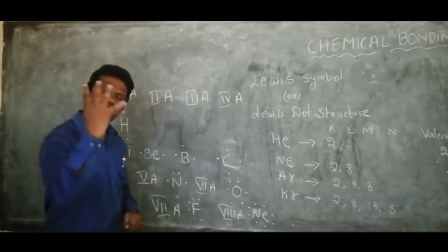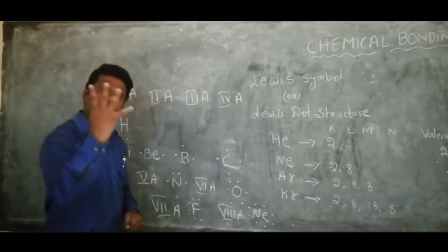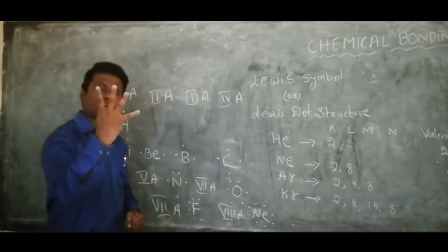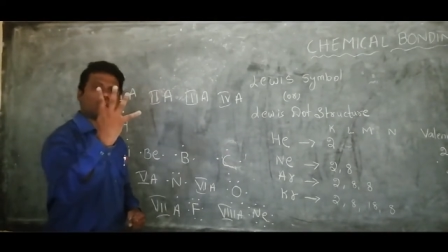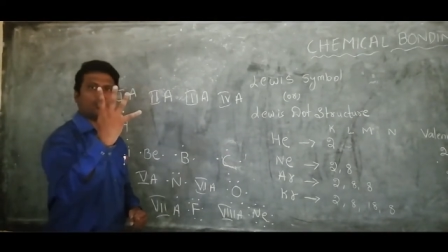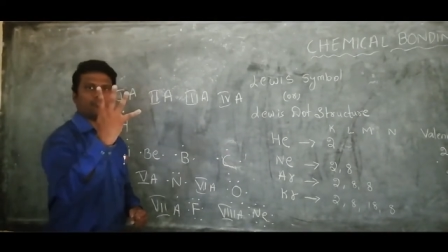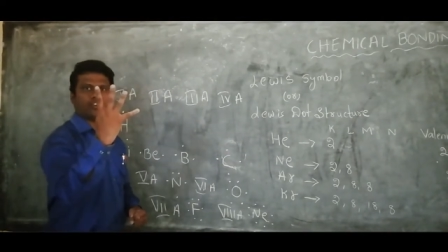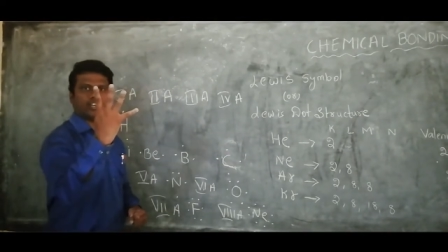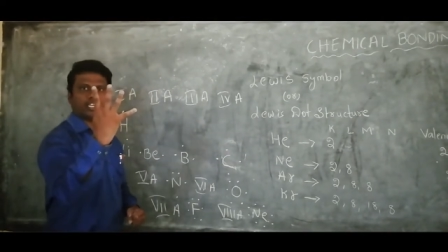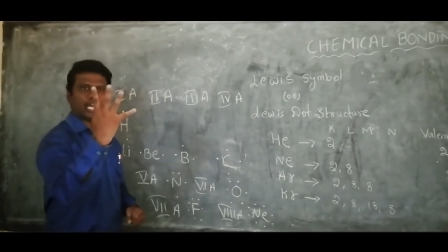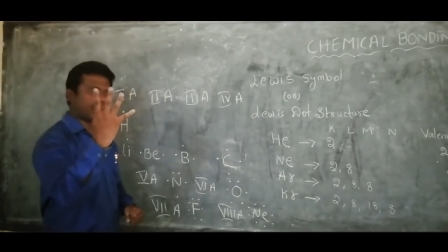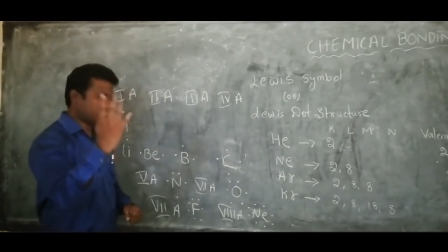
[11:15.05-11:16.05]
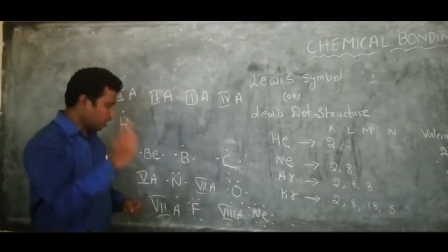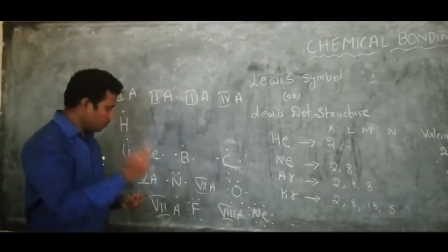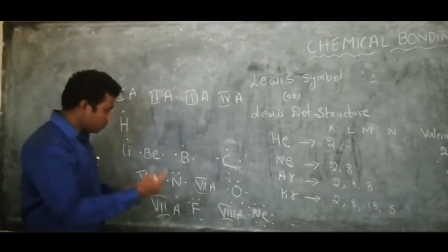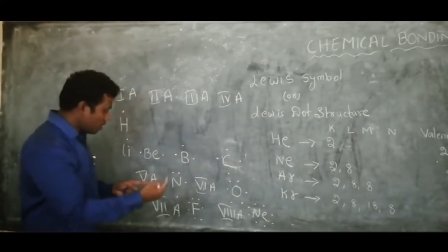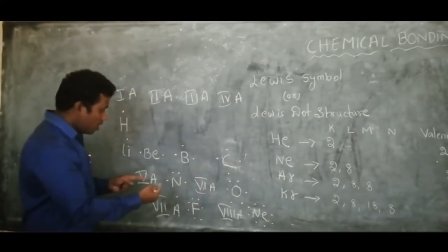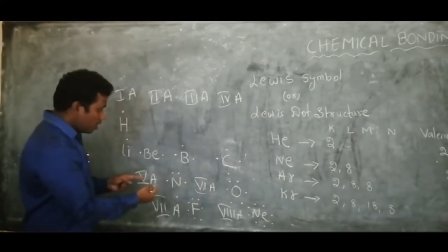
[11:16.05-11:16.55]
four different
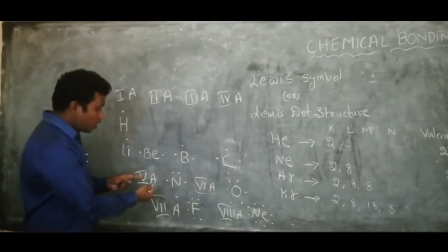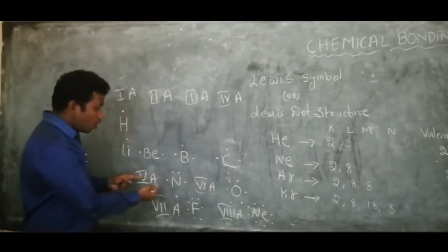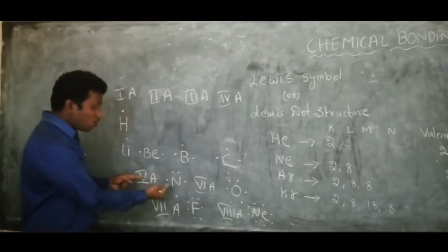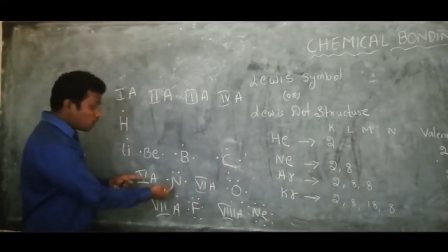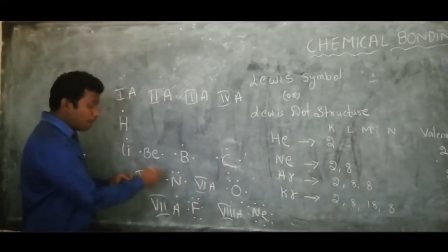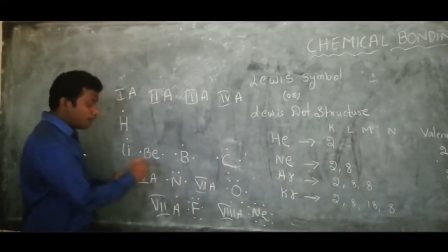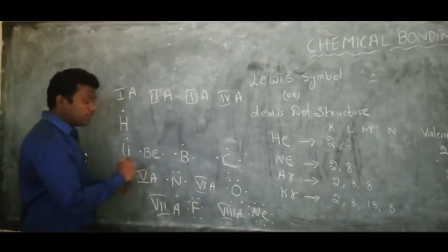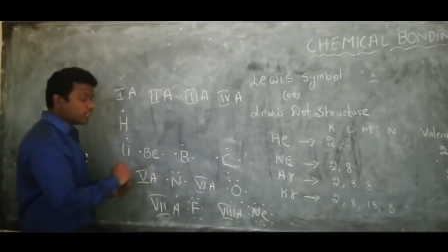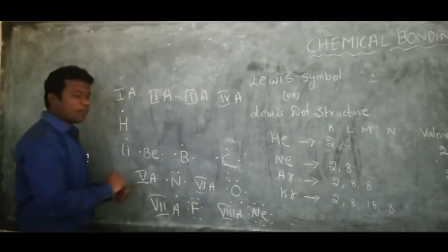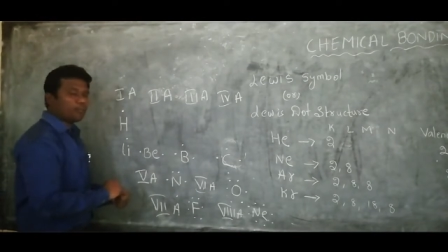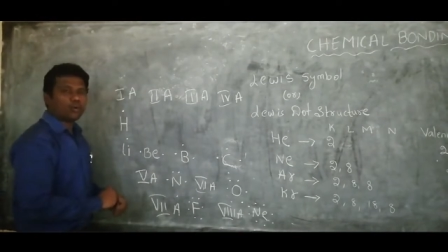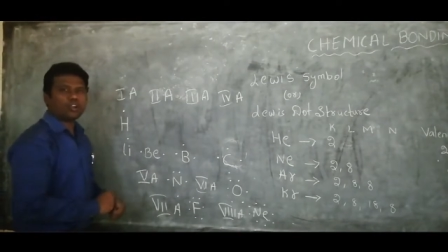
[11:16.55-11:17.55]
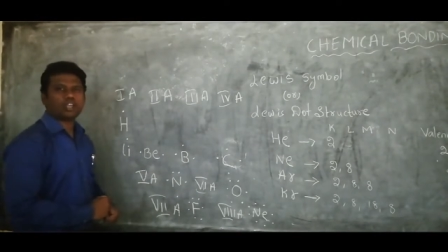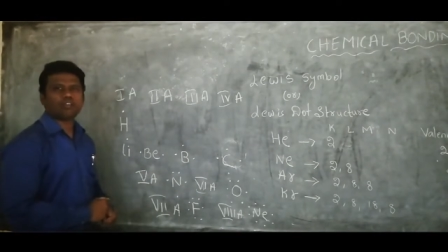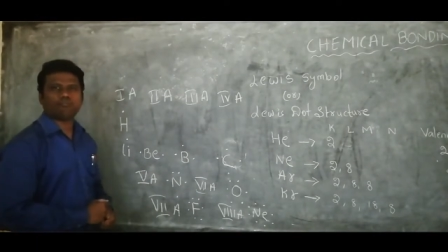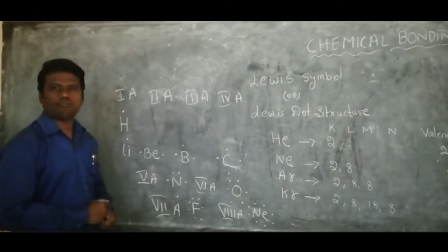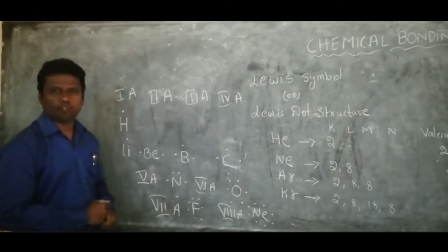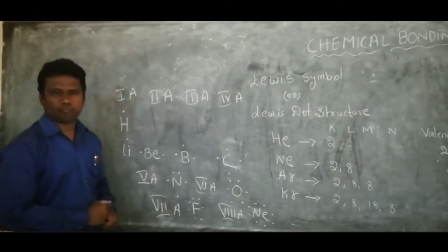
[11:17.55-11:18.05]
atoms. Now coming about
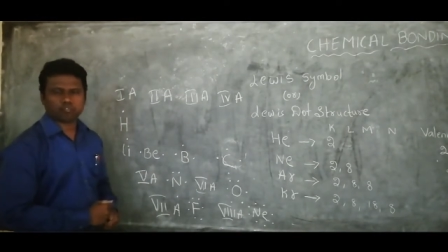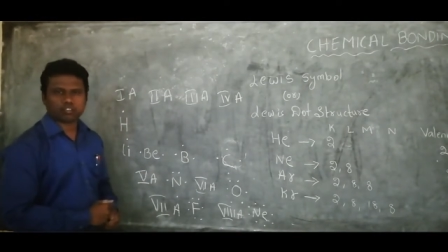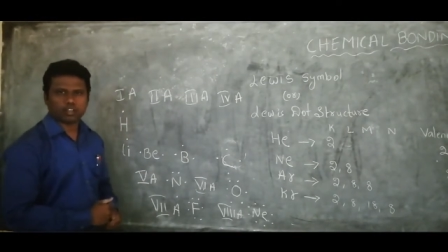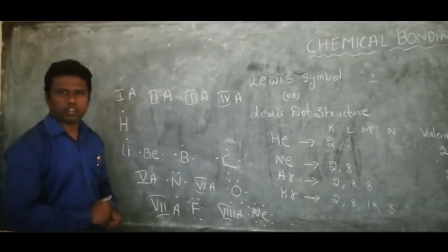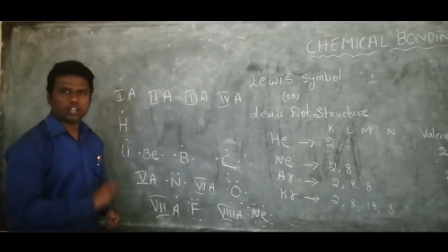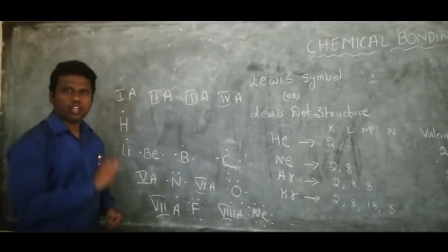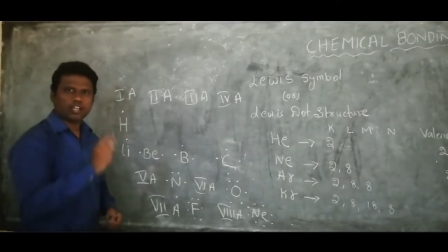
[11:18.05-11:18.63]
a fifth